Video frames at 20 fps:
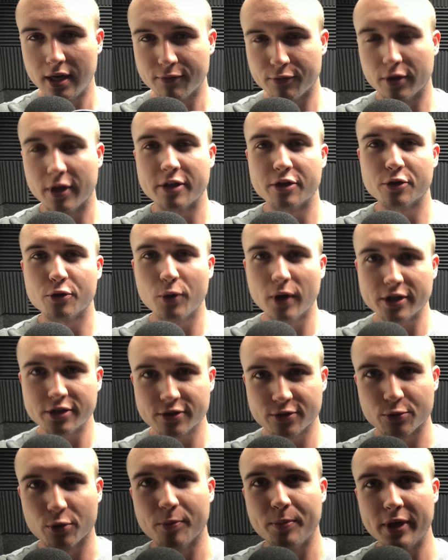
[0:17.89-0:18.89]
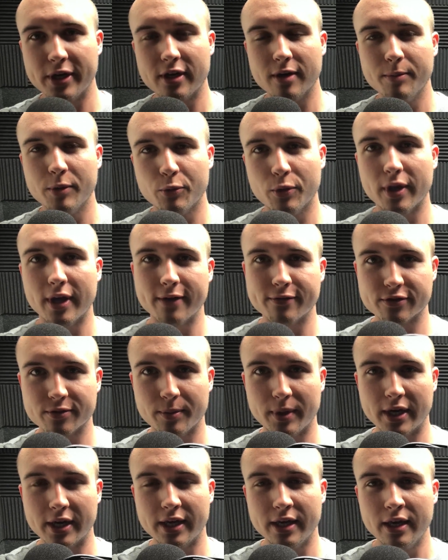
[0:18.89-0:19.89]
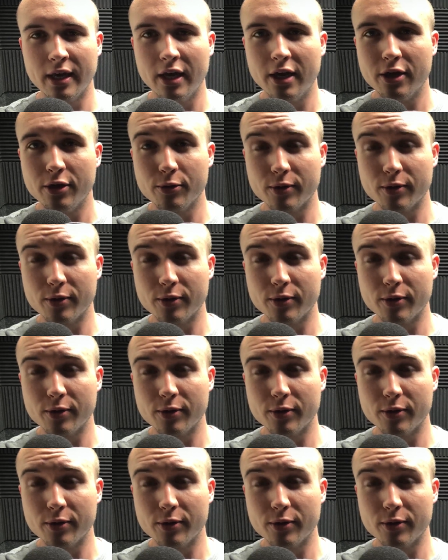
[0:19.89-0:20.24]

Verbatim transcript: If you like the questions, we'll pick them and we'll have somebody